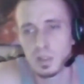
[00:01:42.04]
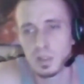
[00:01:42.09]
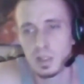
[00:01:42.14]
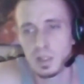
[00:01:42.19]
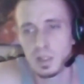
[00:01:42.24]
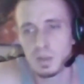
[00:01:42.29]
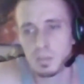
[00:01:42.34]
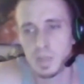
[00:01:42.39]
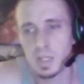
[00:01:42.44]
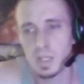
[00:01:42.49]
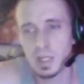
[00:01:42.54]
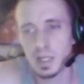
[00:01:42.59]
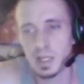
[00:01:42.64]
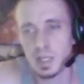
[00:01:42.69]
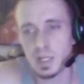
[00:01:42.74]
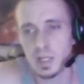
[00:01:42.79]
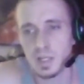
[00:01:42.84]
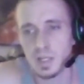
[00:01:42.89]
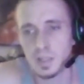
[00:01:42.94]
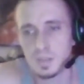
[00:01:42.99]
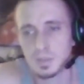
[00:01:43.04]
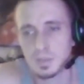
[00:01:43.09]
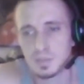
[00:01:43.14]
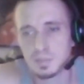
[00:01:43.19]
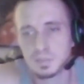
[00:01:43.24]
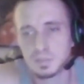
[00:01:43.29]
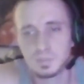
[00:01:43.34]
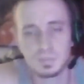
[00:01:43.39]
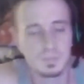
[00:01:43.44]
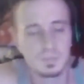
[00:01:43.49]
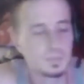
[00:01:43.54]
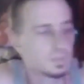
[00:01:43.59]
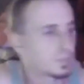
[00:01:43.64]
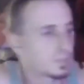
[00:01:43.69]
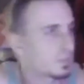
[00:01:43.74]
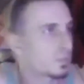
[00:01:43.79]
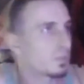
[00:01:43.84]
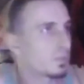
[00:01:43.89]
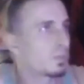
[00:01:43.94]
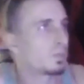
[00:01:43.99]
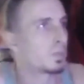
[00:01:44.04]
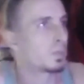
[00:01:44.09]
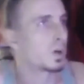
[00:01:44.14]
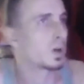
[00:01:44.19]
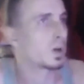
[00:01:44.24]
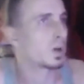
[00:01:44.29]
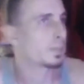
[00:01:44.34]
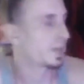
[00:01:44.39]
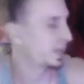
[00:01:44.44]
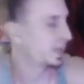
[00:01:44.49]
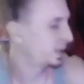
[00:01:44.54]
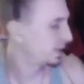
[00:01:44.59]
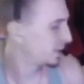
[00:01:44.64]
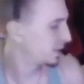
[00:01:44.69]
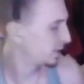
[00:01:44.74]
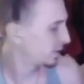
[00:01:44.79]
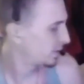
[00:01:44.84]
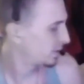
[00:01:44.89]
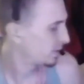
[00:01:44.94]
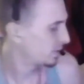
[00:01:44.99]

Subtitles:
get my broadband